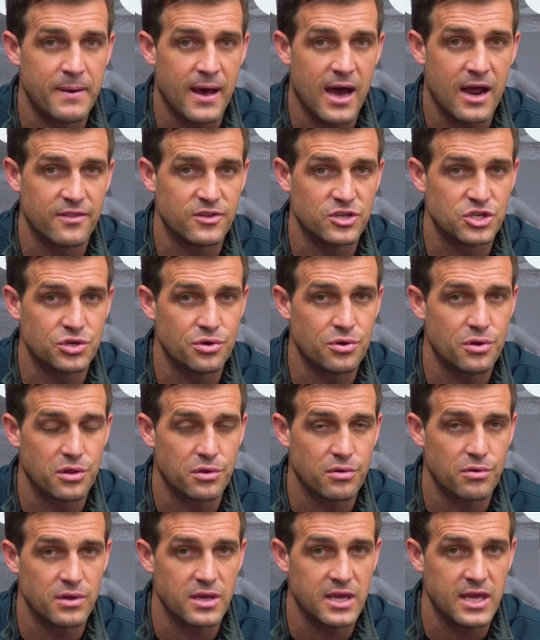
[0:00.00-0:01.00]
part of the shoe
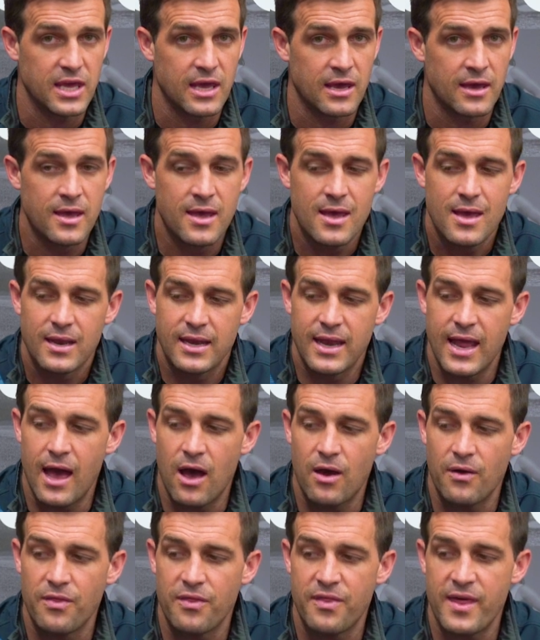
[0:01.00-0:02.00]
through here.
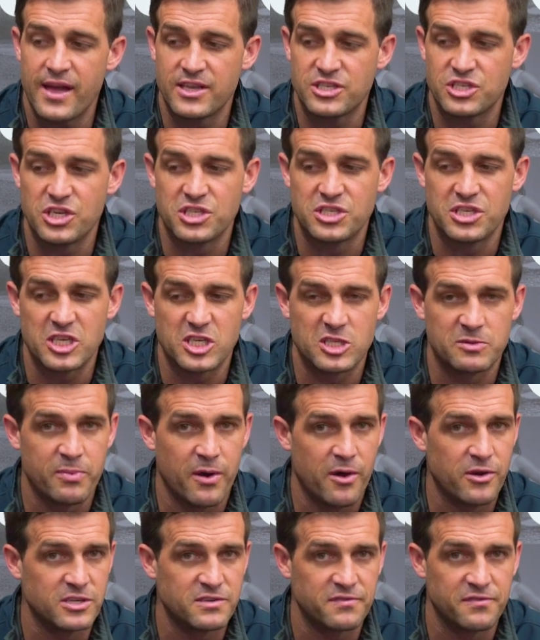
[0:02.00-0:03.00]
Now, that's just
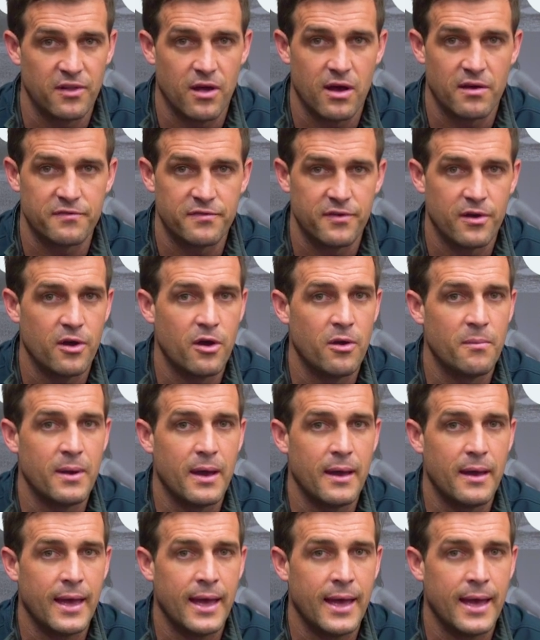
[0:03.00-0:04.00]
exposed flight
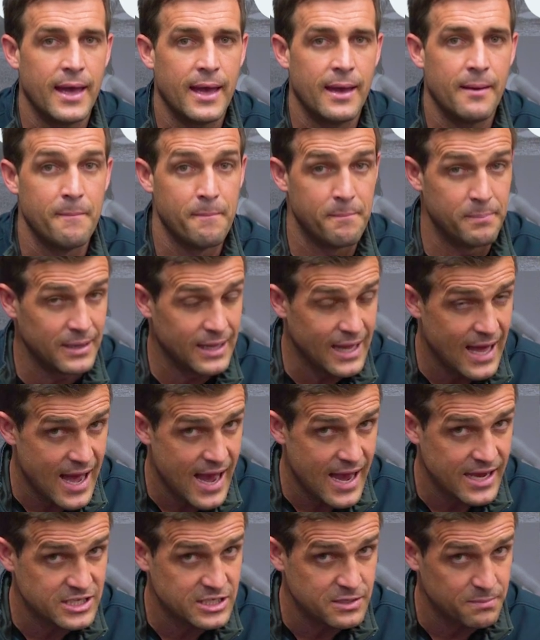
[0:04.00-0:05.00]
foam
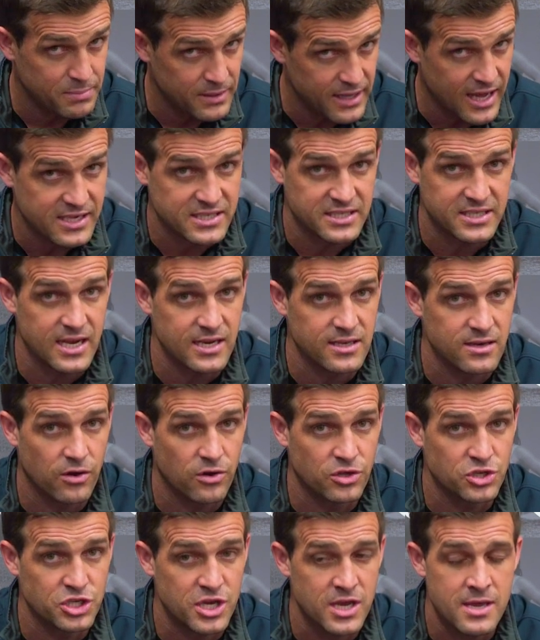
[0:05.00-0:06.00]
blast plus
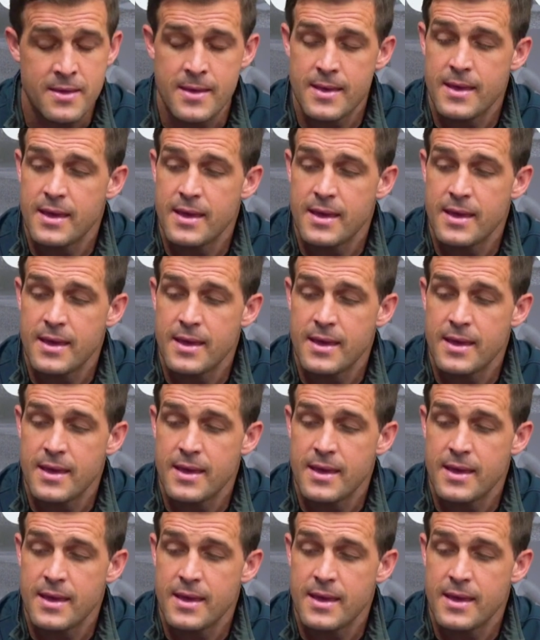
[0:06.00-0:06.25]
technology.